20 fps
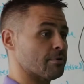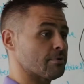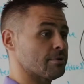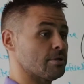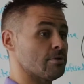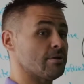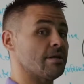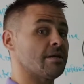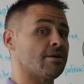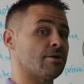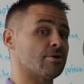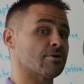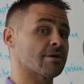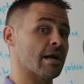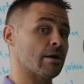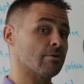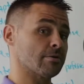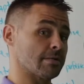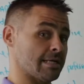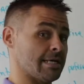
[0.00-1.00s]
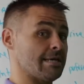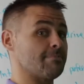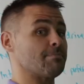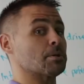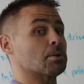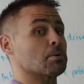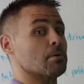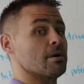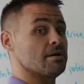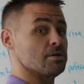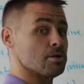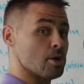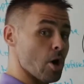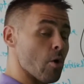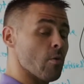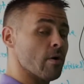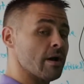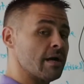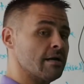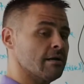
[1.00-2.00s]
do you need in your account to keep a trade
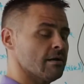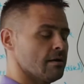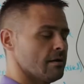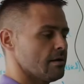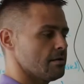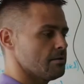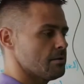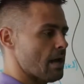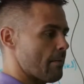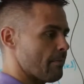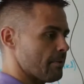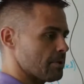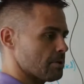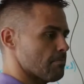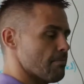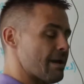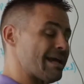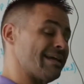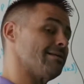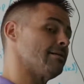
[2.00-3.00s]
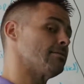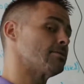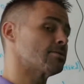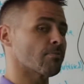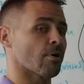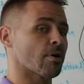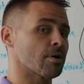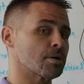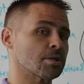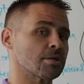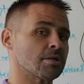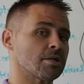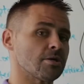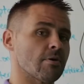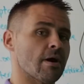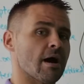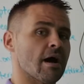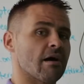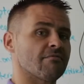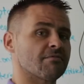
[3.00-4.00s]
going? How much maintenance margin do you
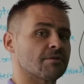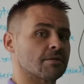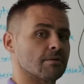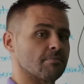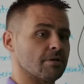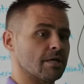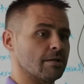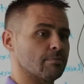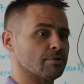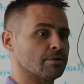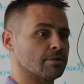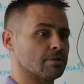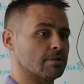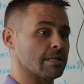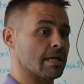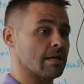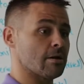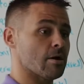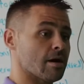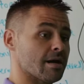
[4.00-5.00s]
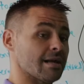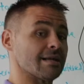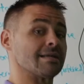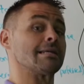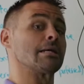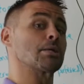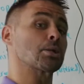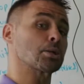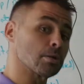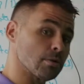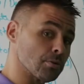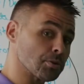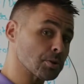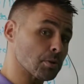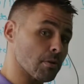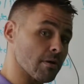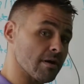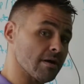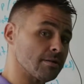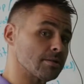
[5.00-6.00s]
have to be able to take on additional
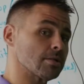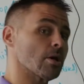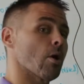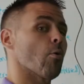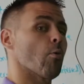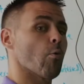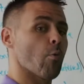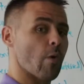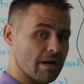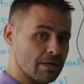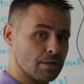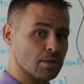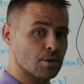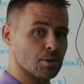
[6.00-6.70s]
trades when you're